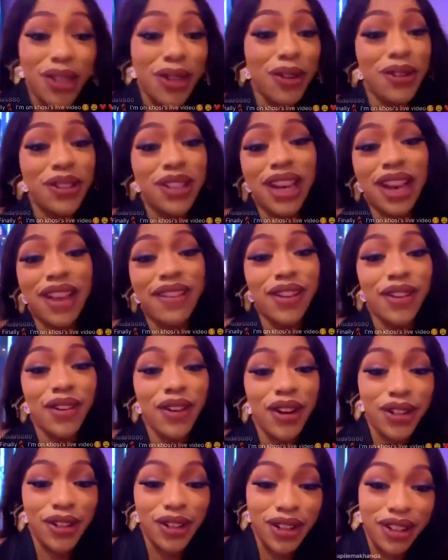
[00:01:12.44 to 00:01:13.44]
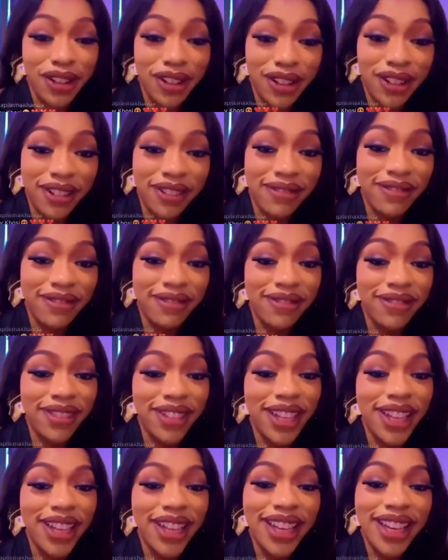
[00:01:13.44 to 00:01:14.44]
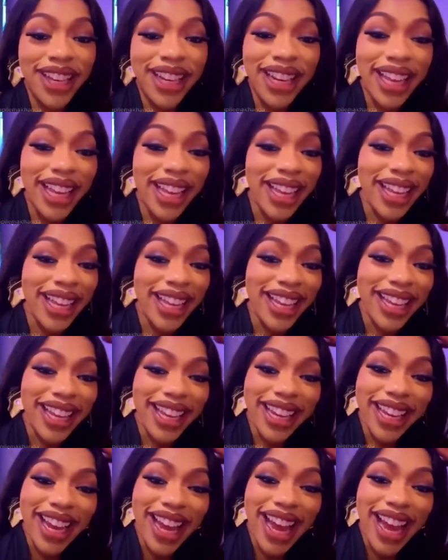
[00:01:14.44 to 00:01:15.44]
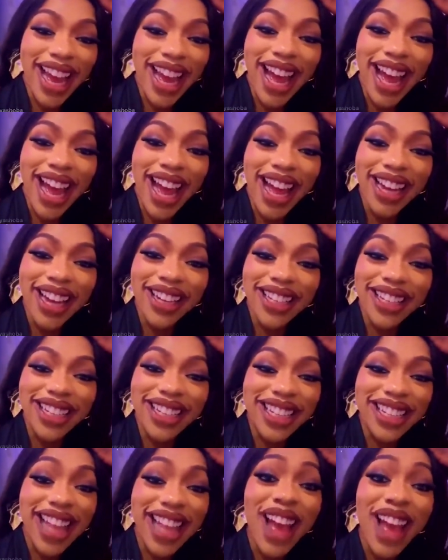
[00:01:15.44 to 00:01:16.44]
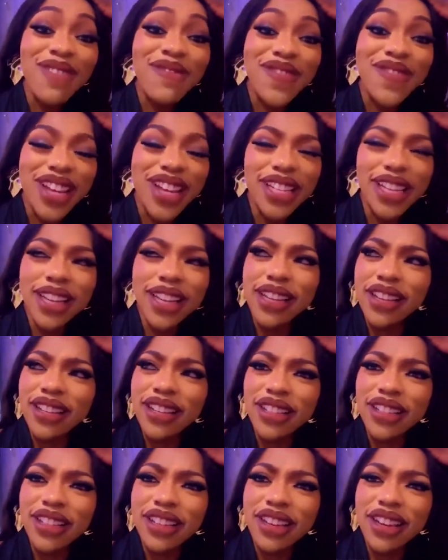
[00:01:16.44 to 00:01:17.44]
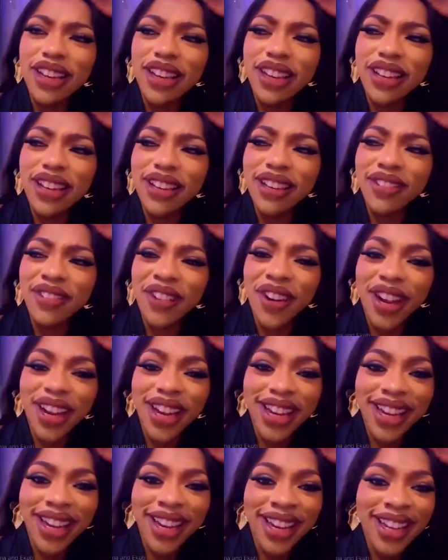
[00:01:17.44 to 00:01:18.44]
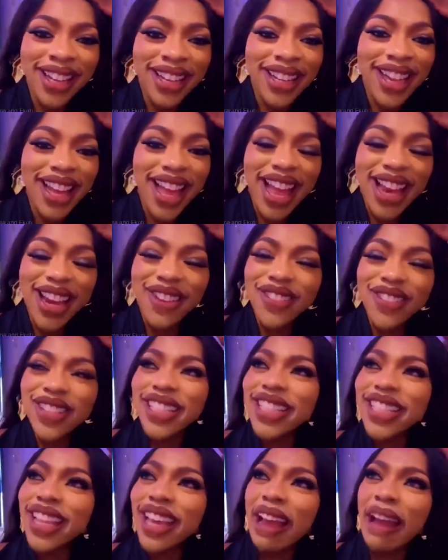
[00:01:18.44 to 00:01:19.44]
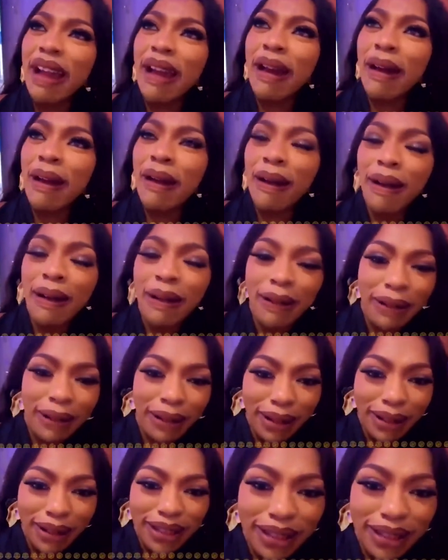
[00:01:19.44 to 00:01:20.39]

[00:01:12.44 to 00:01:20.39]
think she knows that I have a crush on her. Like, I like I met her yesterday, right? And I was just like, oh